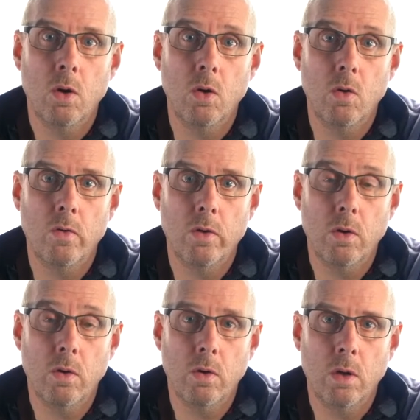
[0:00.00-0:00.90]

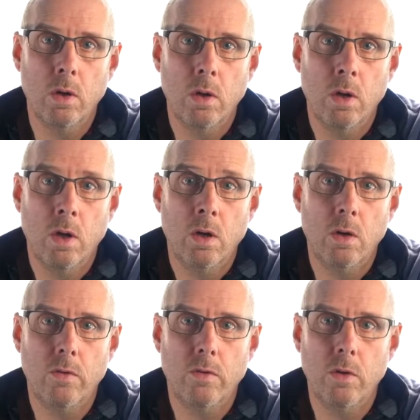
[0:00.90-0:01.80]
over
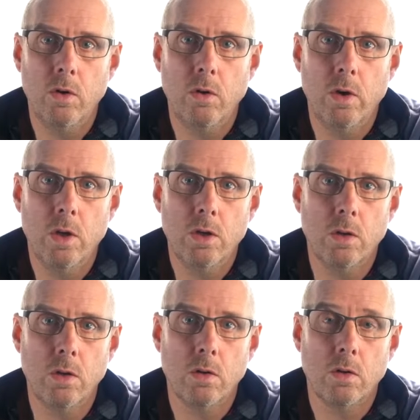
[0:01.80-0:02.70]
different
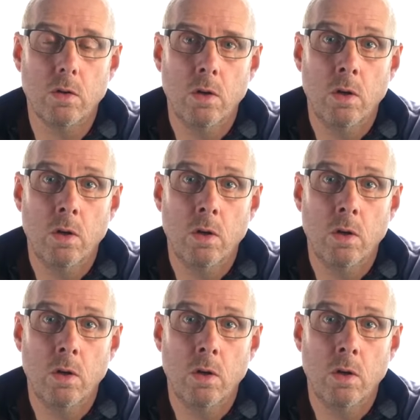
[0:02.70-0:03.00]
durations.